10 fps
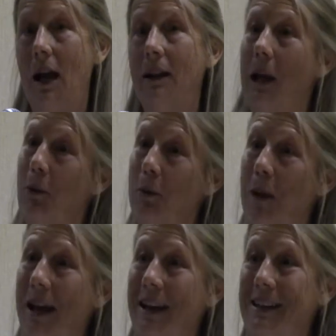and they
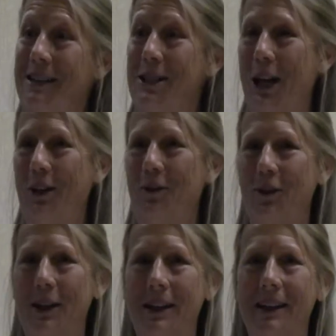remain
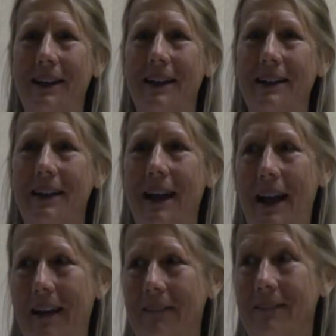chain-free today.